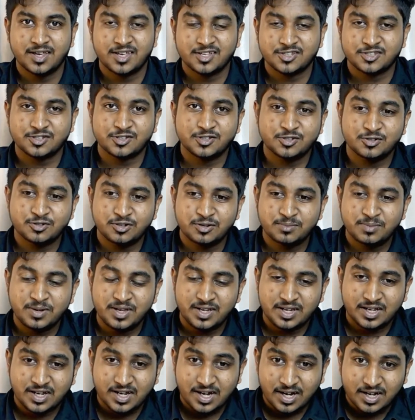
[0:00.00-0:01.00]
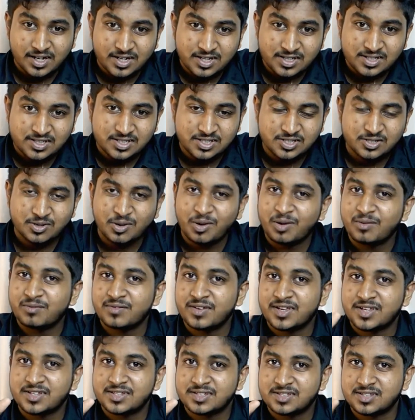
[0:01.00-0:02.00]
so you will be in a condition
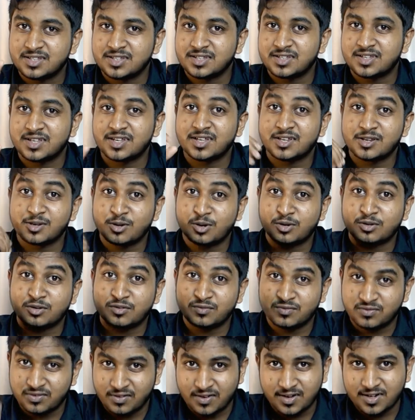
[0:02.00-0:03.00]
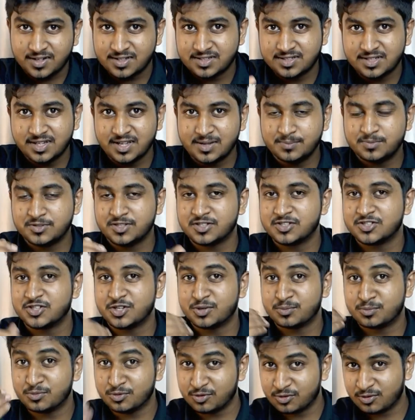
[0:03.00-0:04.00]
always thinking not to fall asleep since you're
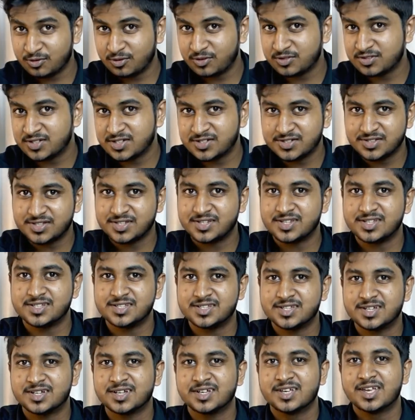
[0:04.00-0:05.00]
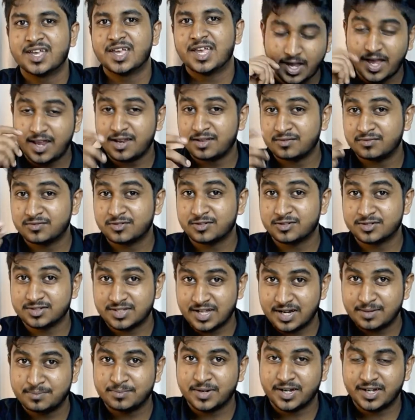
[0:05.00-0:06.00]
more closer to the teacher and of course
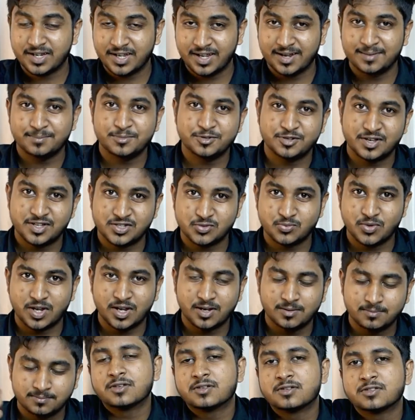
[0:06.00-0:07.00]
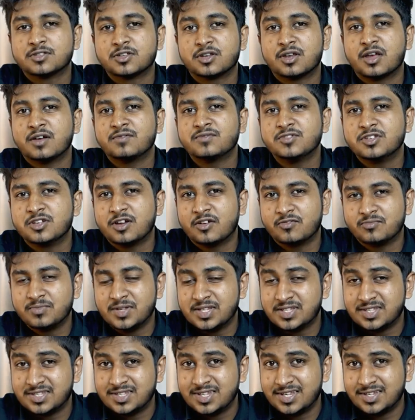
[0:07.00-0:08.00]
that might help you as well so now you have been
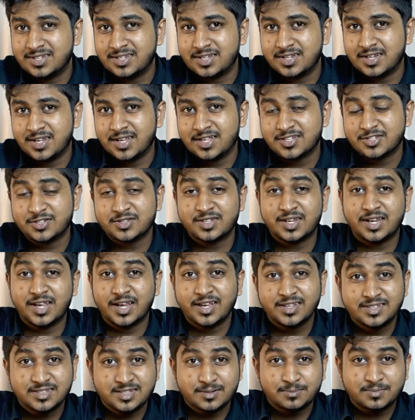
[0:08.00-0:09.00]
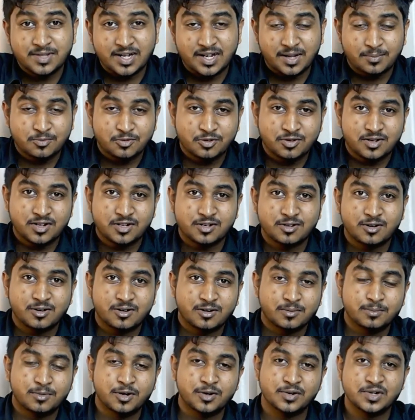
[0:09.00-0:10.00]
seated so the next tip that i'm going to talk
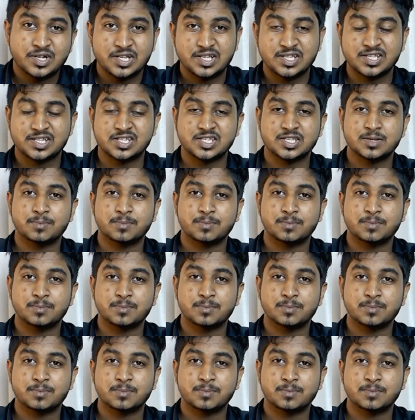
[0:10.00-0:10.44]
about is